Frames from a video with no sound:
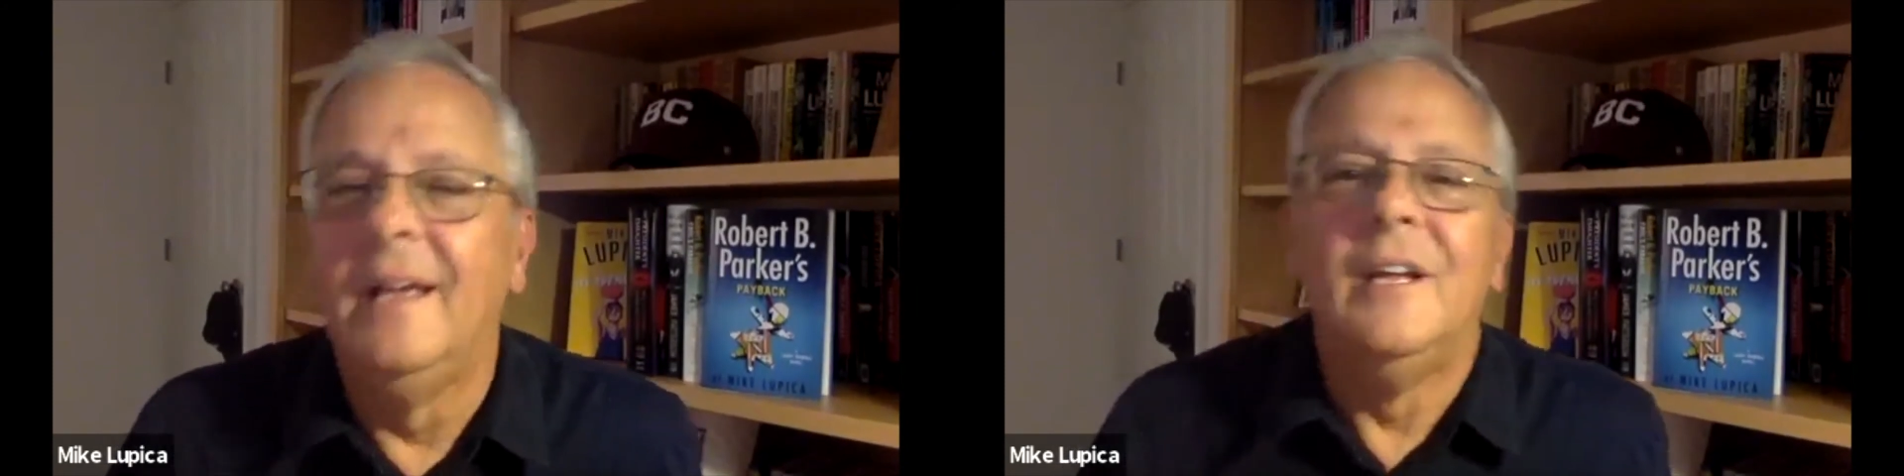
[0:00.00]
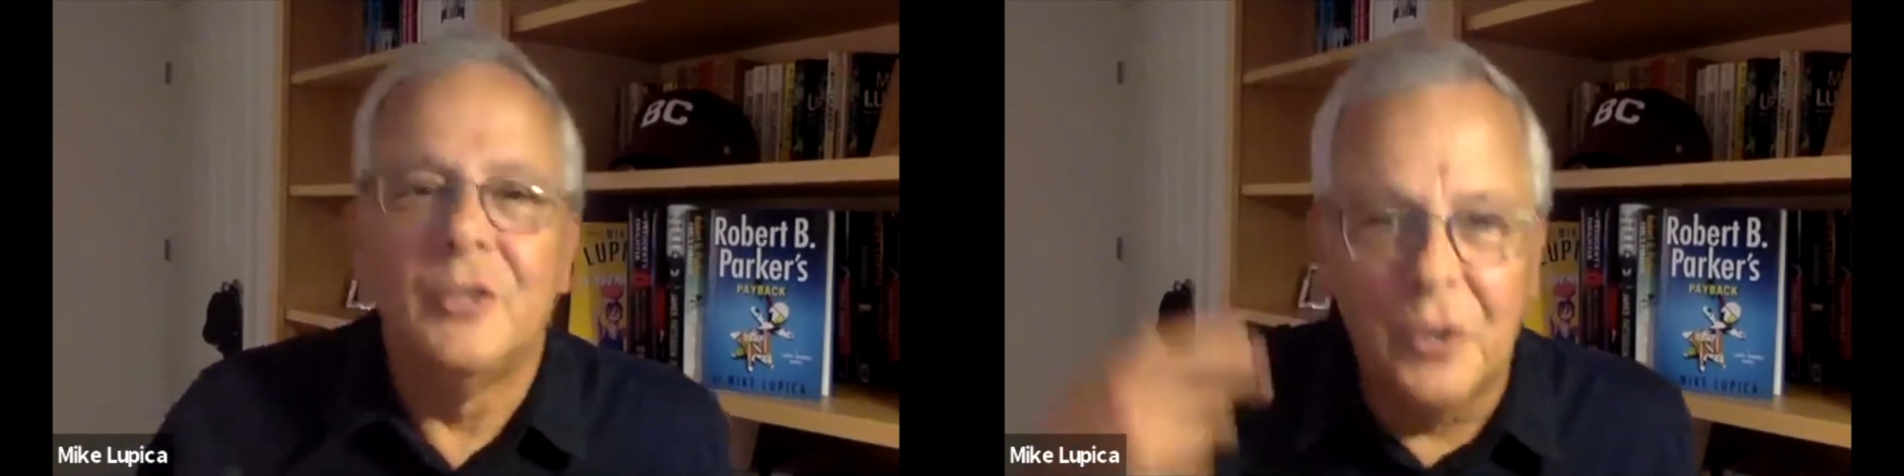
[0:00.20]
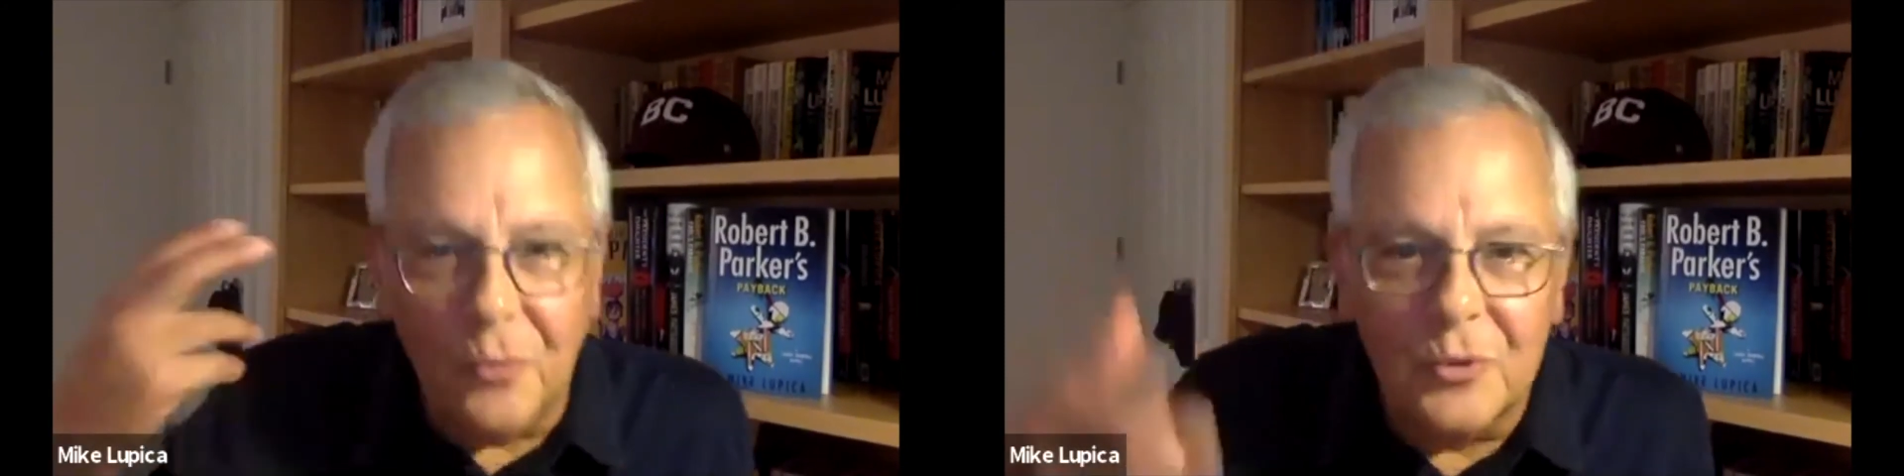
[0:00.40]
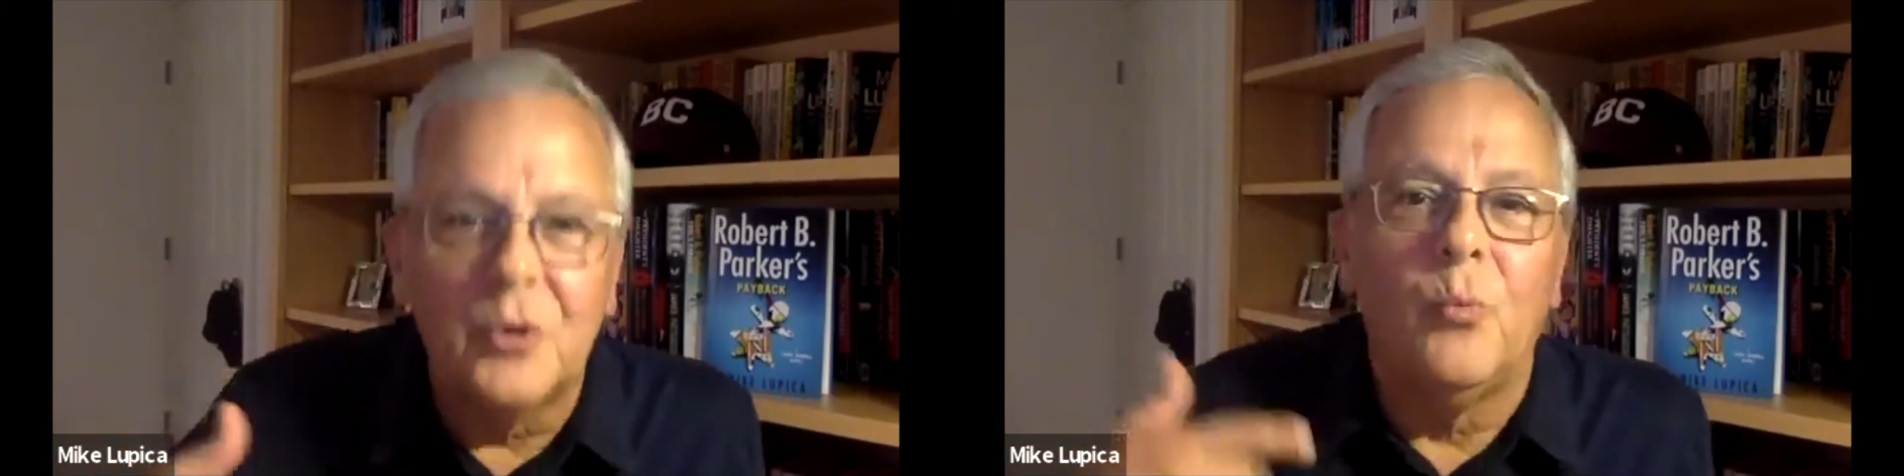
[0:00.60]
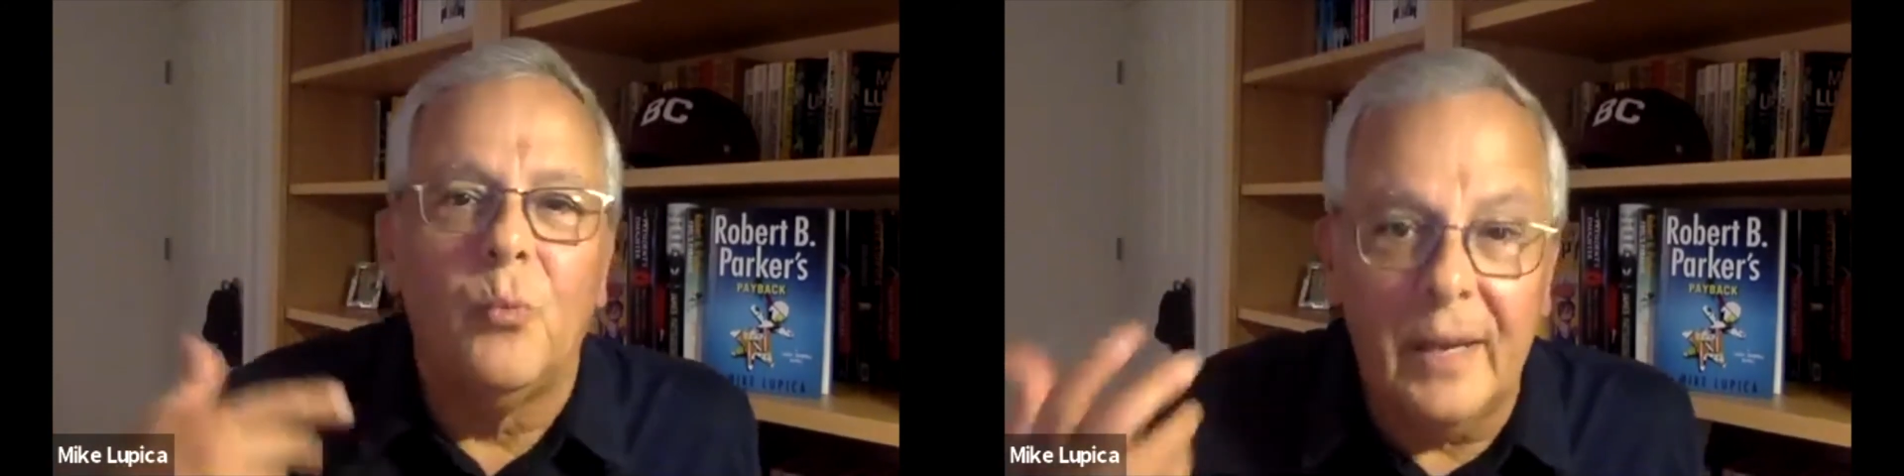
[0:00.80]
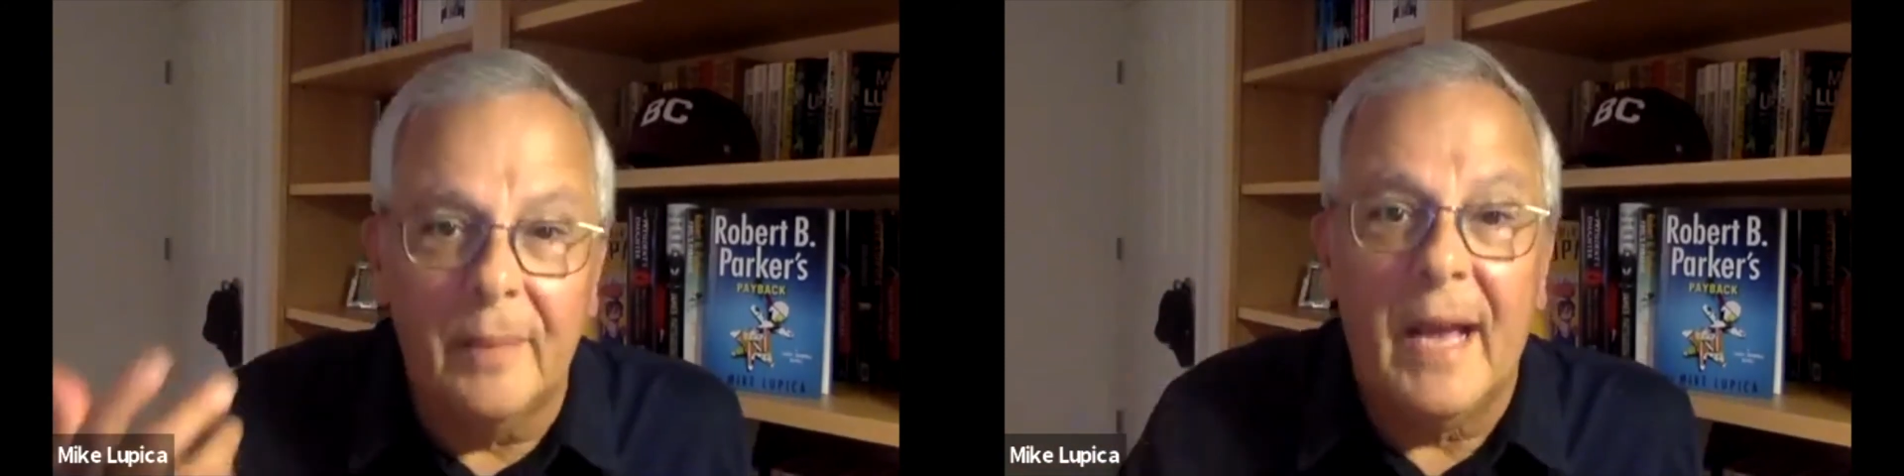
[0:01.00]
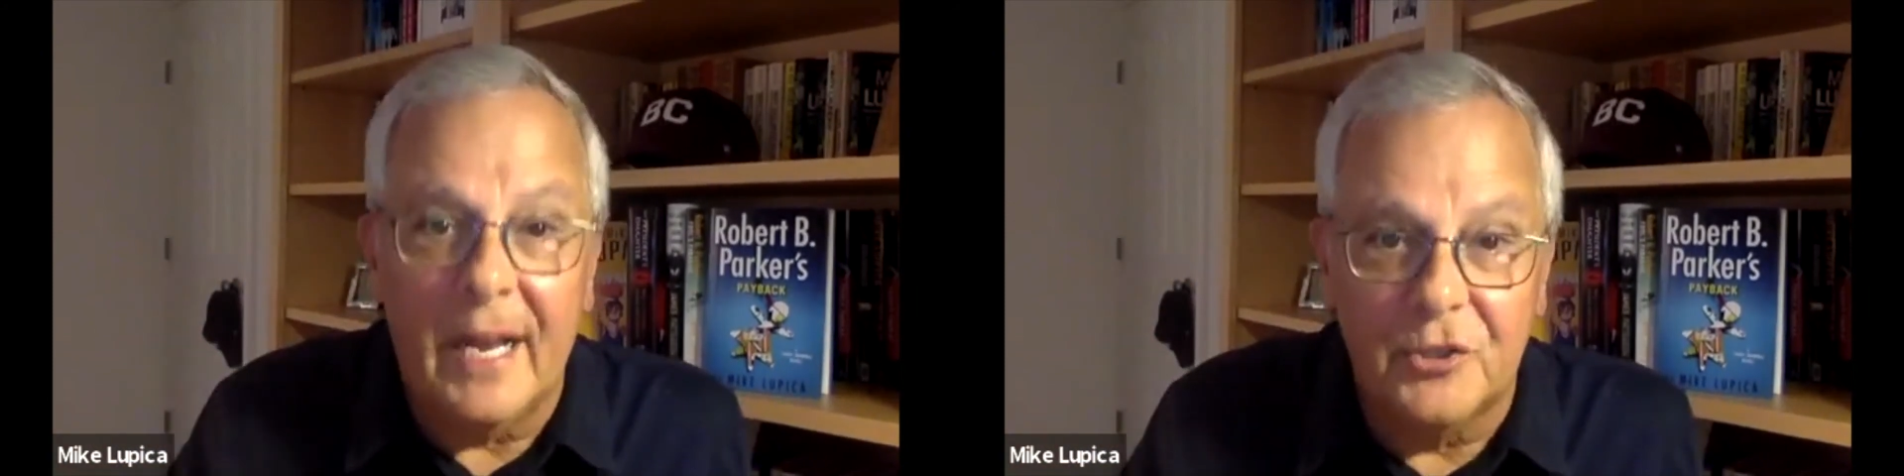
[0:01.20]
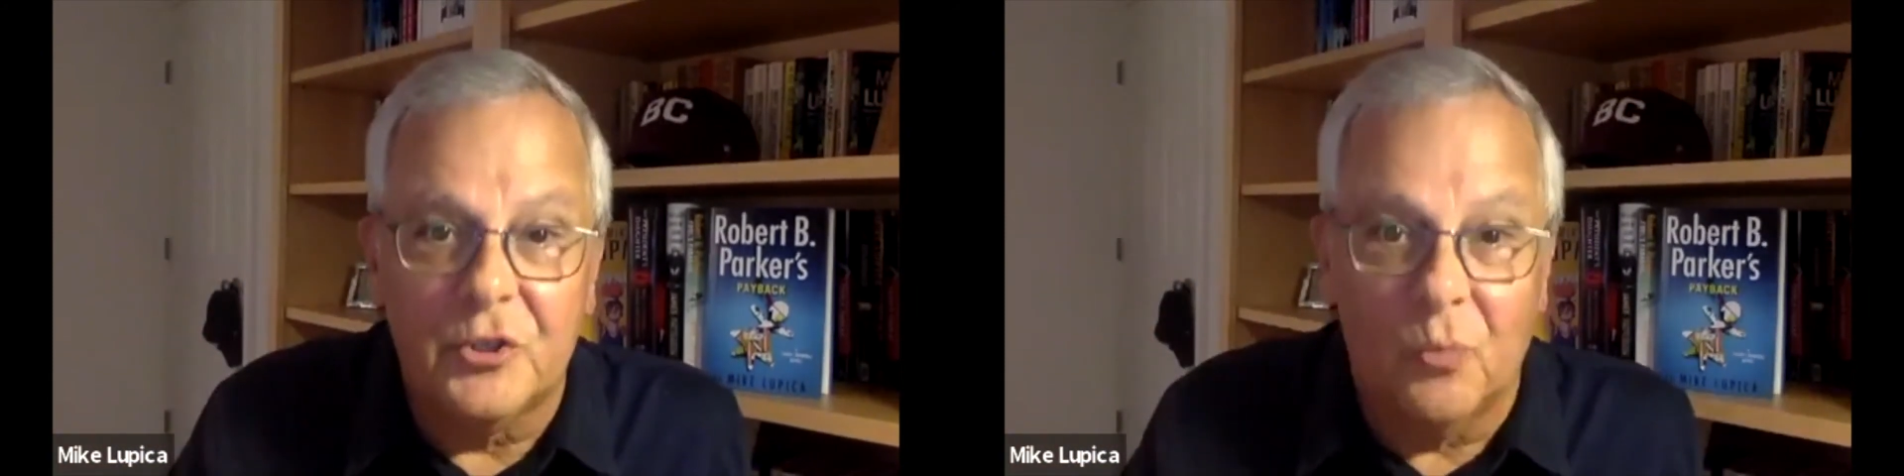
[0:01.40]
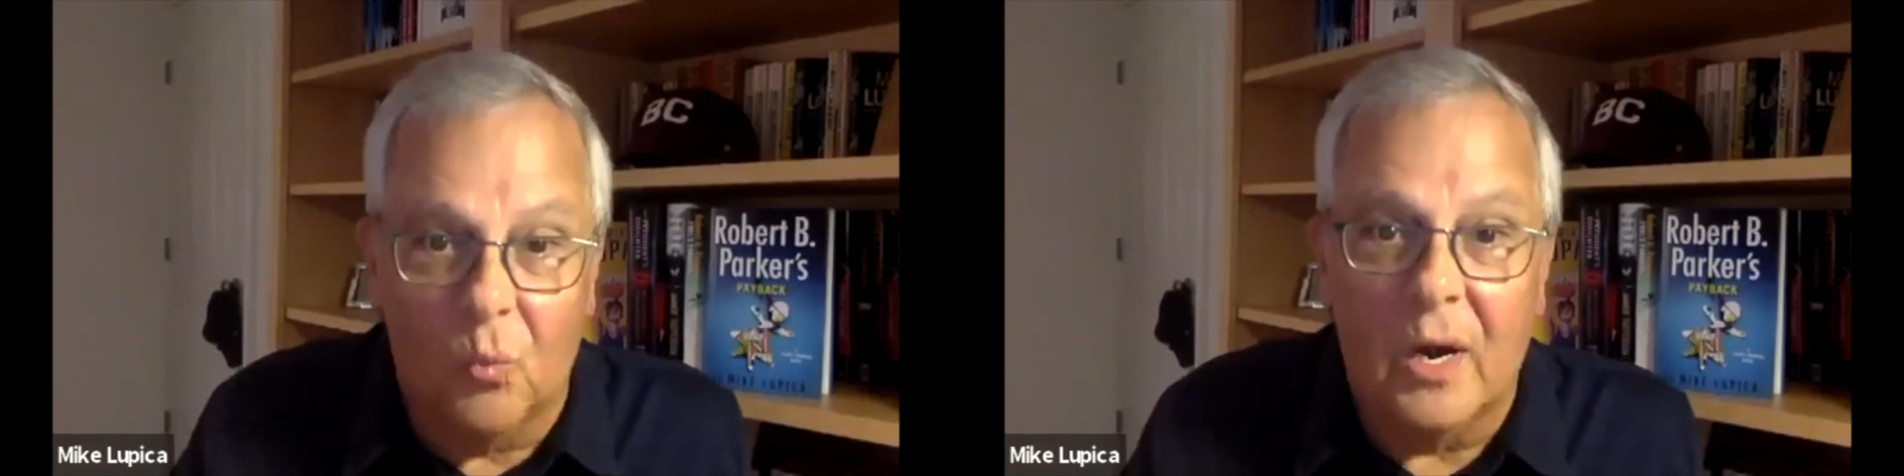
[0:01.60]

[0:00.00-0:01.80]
to reimagine what